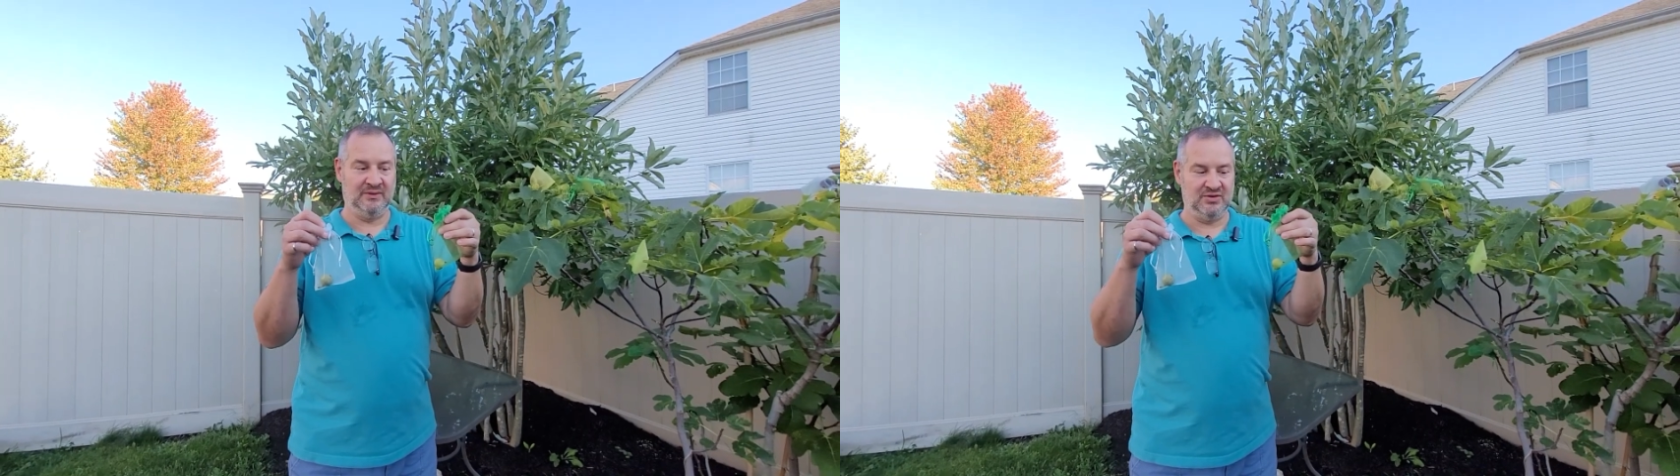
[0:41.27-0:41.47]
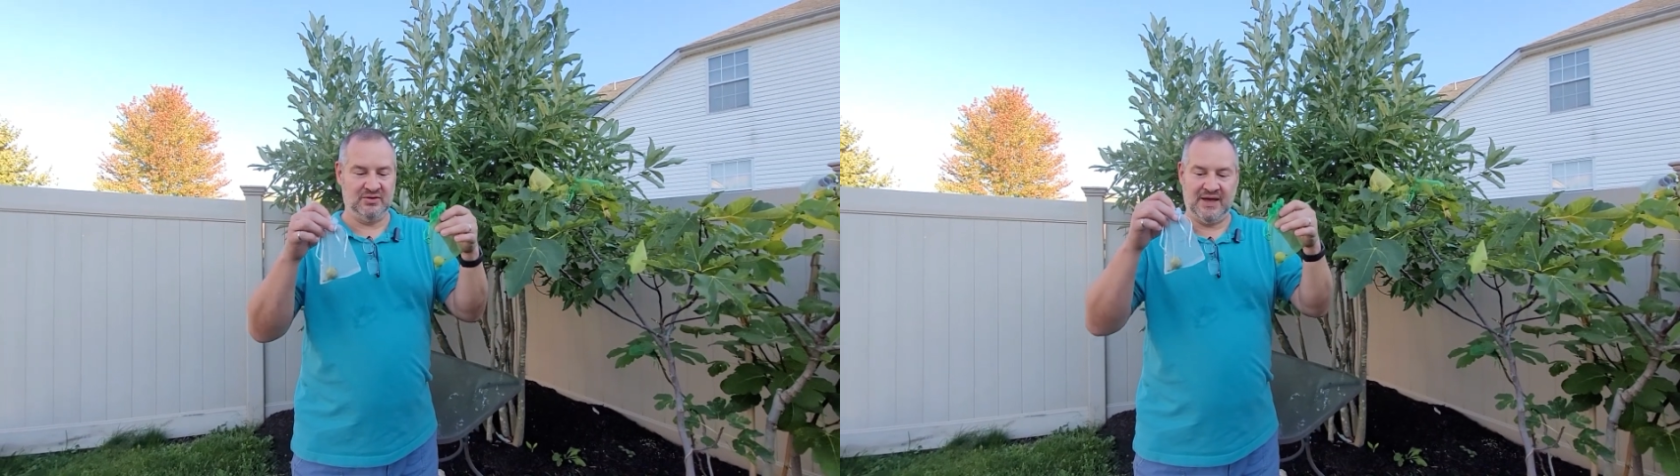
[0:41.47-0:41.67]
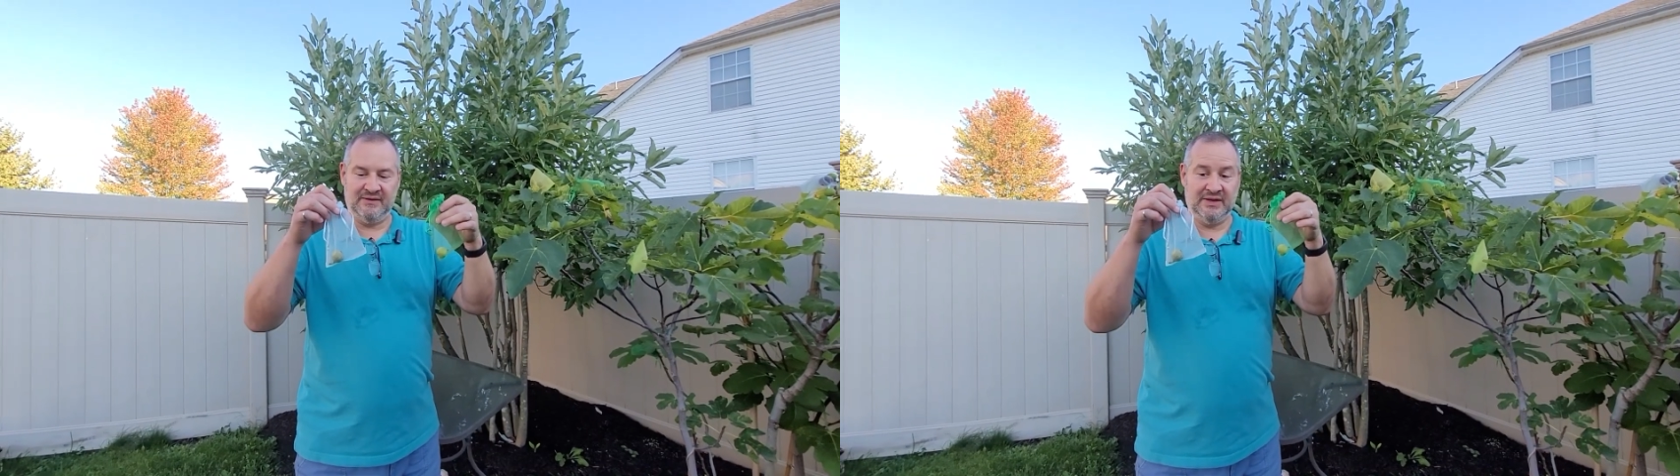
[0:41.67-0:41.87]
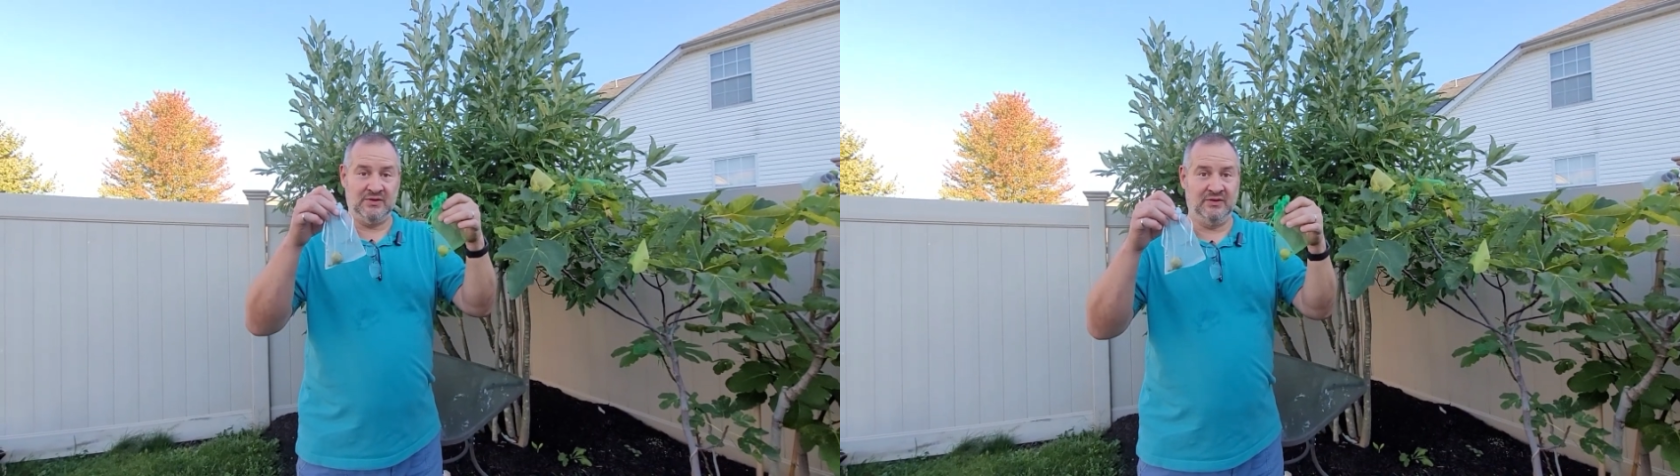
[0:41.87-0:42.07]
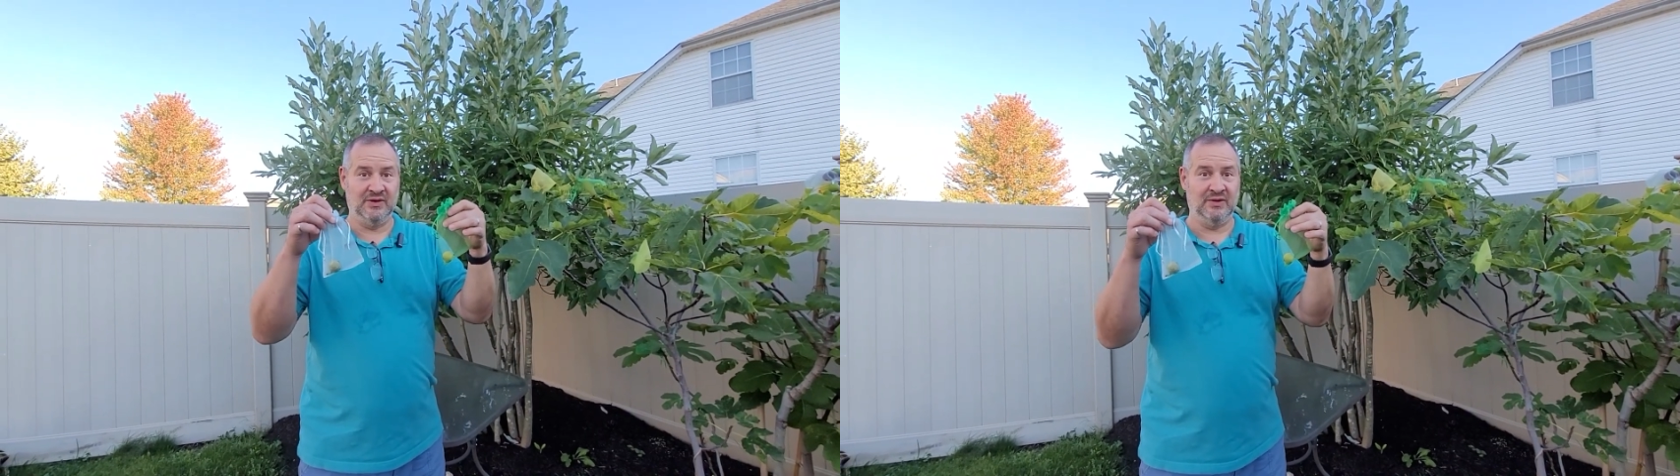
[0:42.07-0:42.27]
which should have an
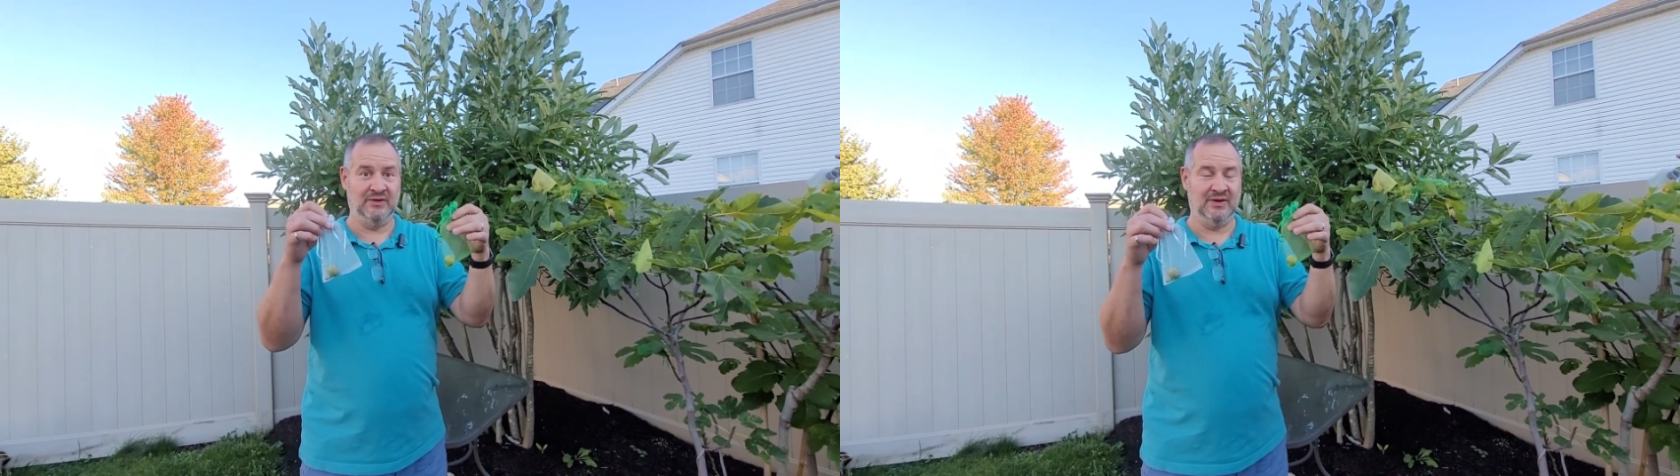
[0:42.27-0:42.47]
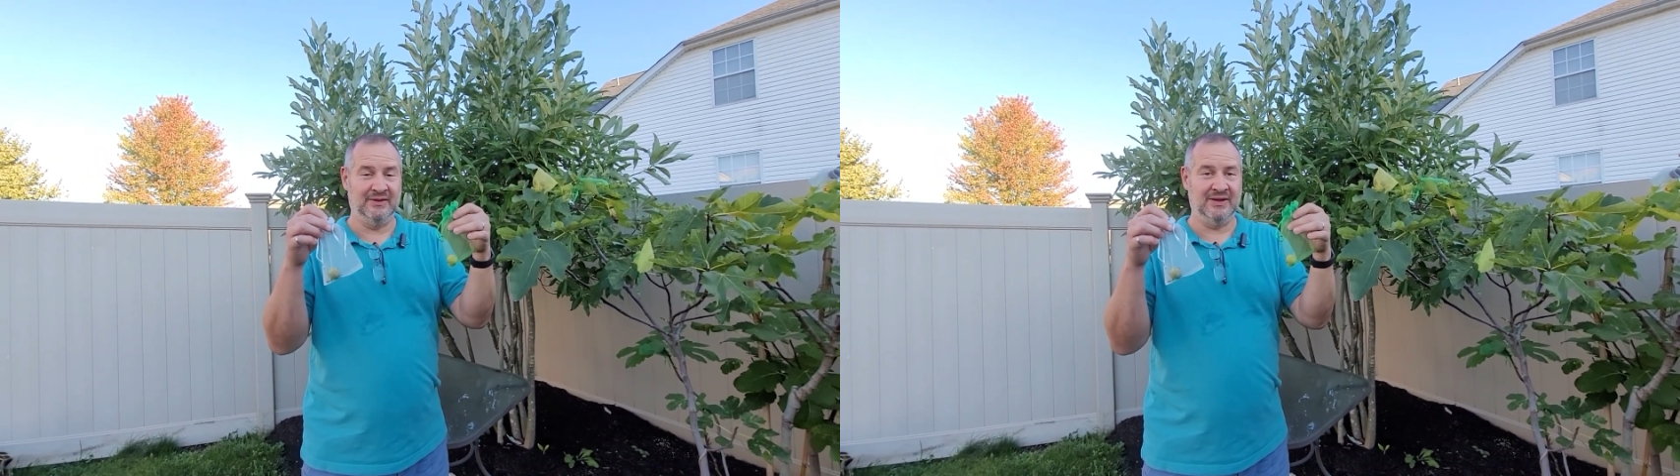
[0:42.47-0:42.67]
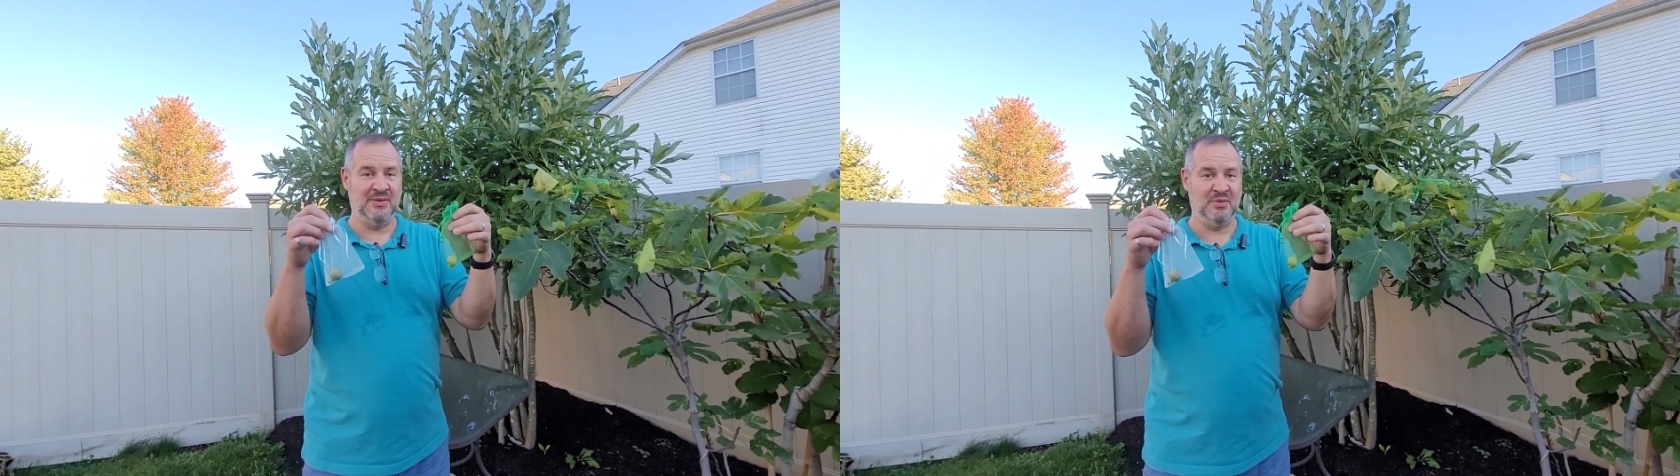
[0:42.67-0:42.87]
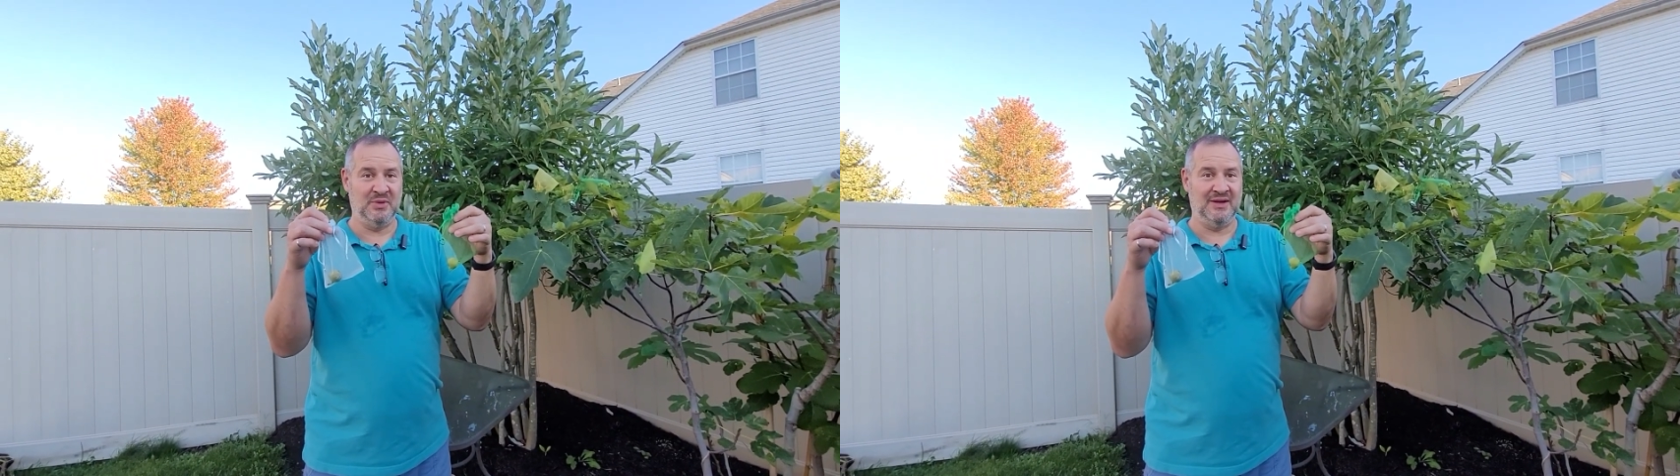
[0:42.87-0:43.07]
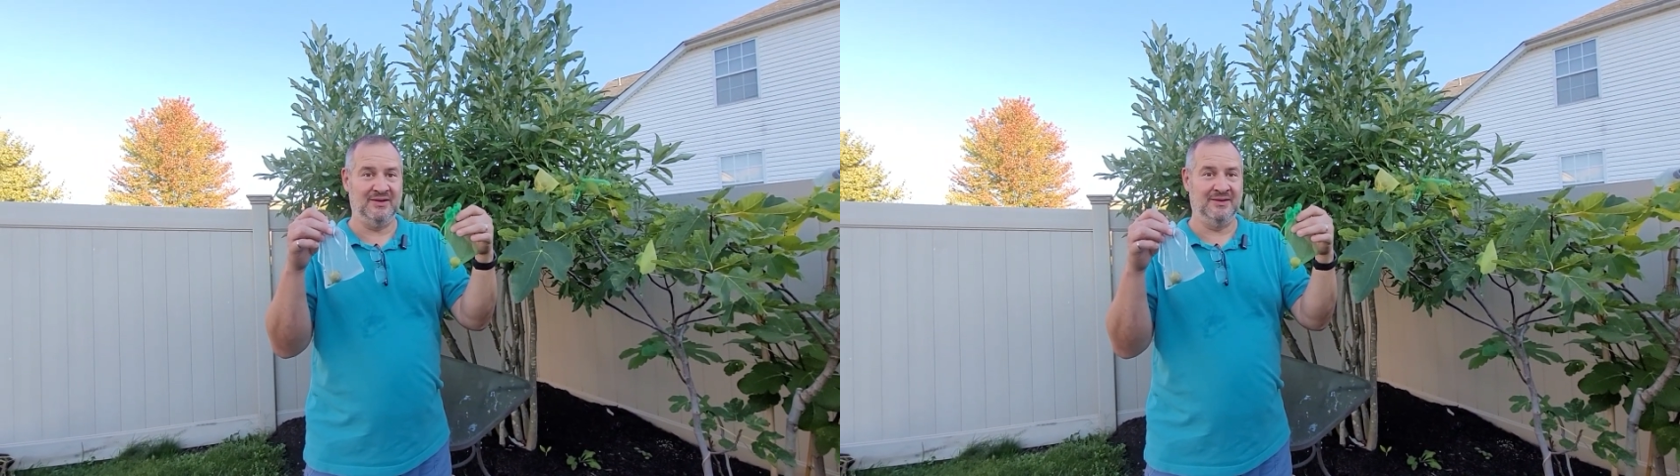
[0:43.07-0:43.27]
interesting result in a couple
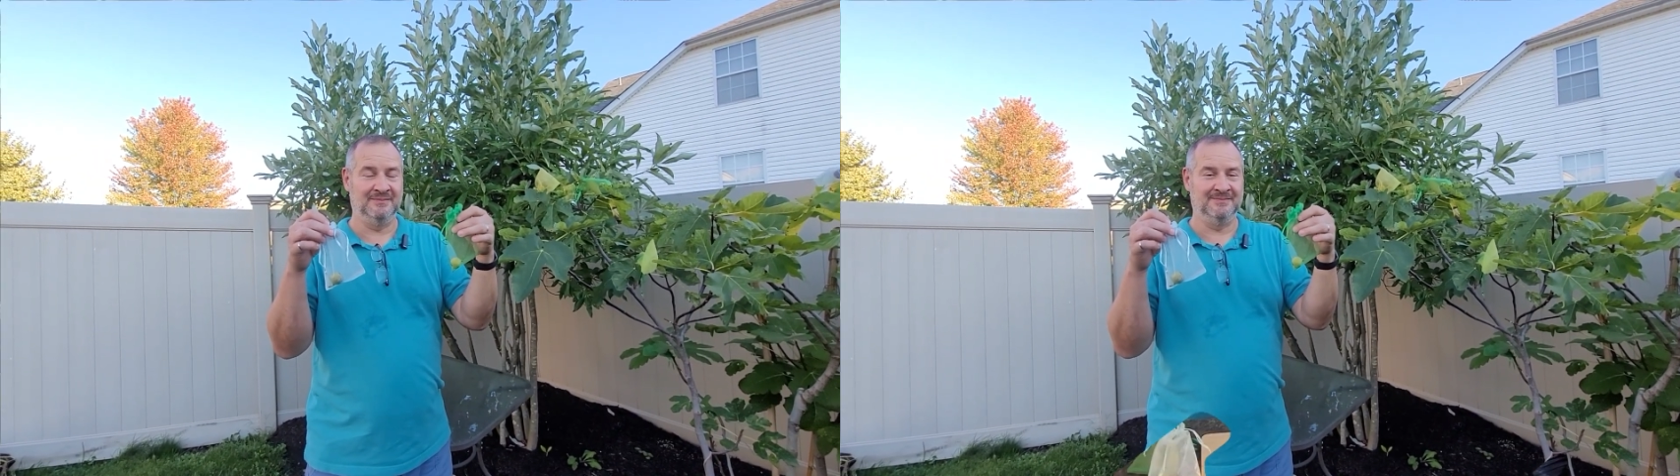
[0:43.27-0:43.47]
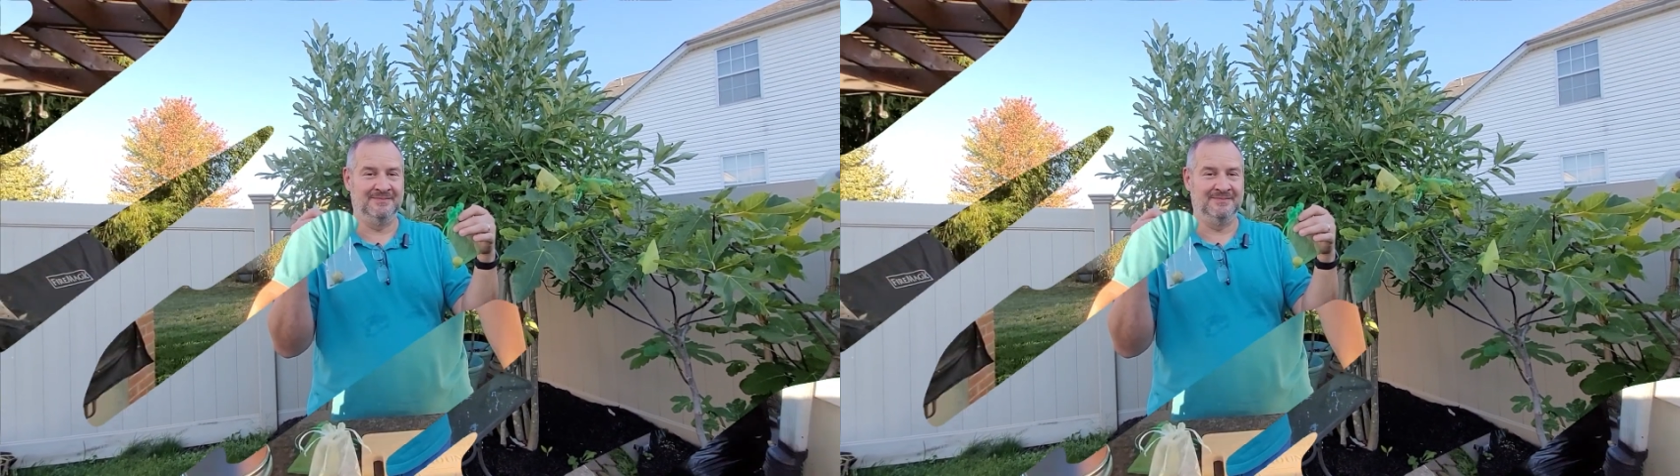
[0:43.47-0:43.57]
minutes.